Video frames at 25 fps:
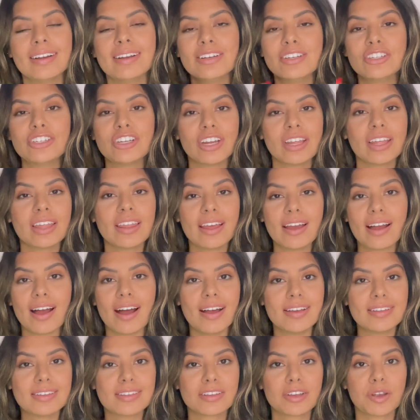Surely like
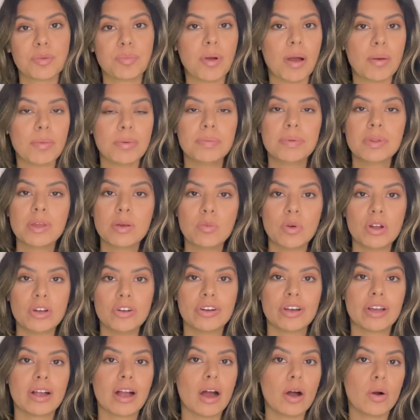us, you're probably
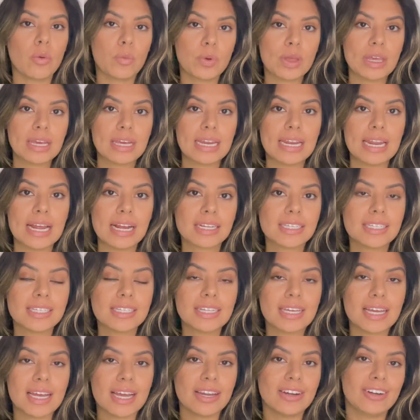wondering how we connect to
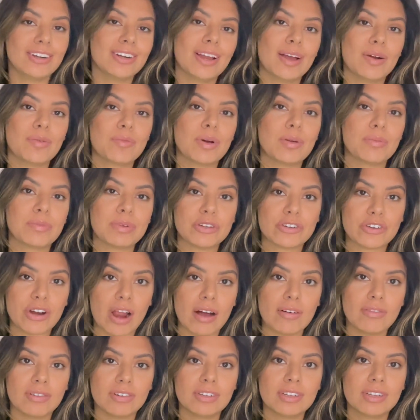the internet when we
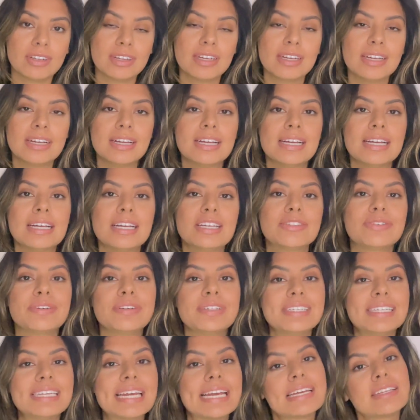travel. So in
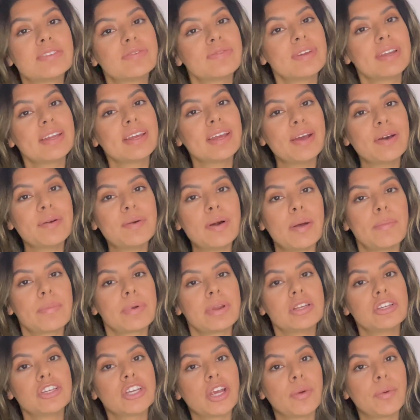today's video, I'm
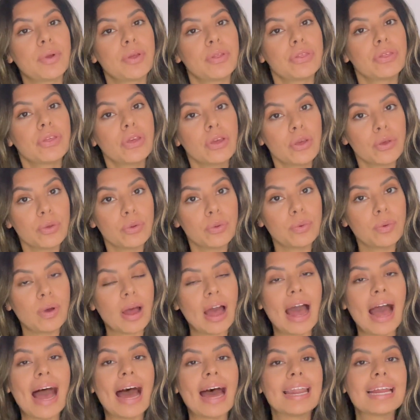going to share with you
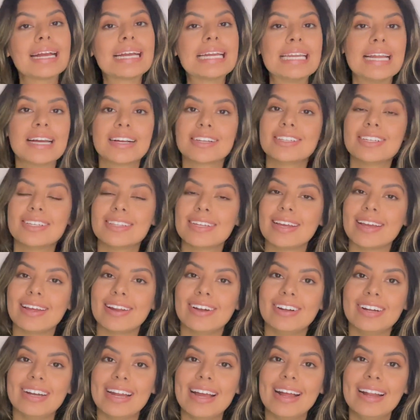how to connect to the
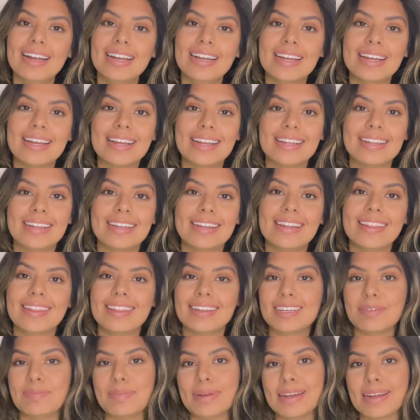internet in the
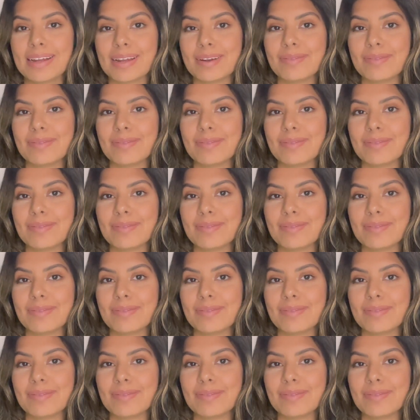Dominican